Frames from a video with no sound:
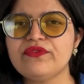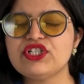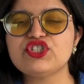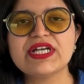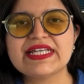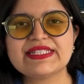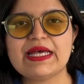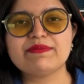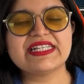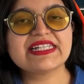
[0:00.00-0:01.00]
which
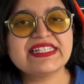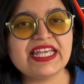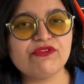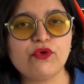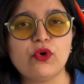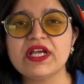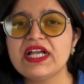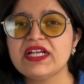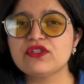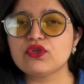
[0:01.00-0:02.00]
Samsung Z Fold is